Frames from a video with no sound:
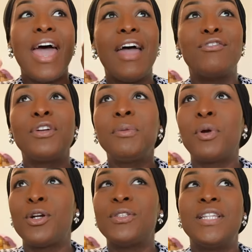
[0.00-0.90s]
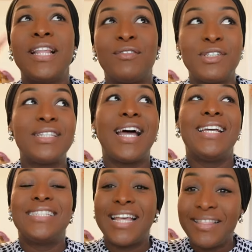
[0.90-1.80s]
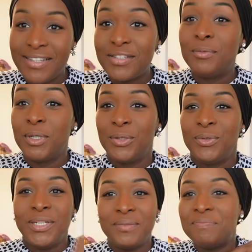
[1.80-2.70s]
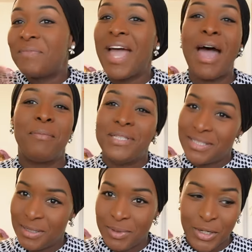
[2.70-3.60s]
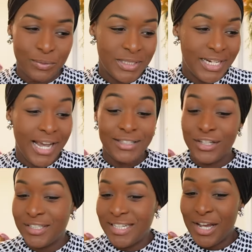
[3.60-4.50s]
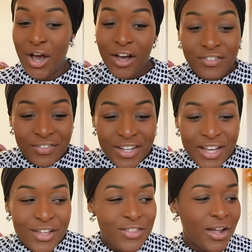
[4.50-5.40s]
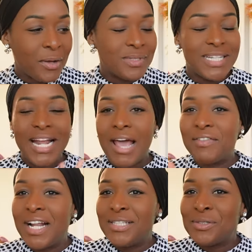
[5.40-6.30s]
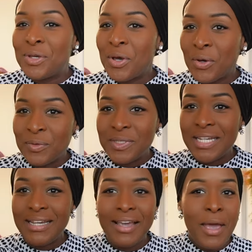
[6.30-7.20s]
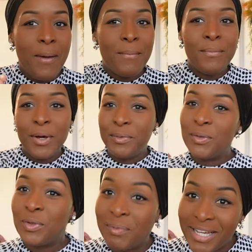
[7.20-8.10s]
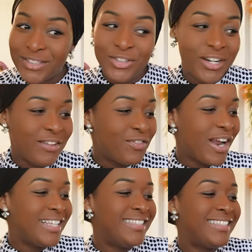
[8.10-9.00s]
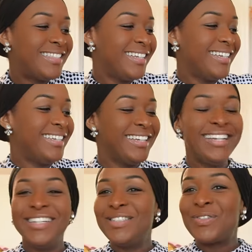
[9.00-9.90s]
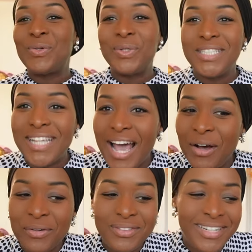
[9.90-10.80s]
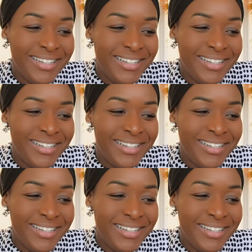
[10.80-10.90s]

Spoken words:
Every person that resides at this abode happens to be home today. I took a day off, thought I was going to have a nice cozy moment with my internet friends. School is out.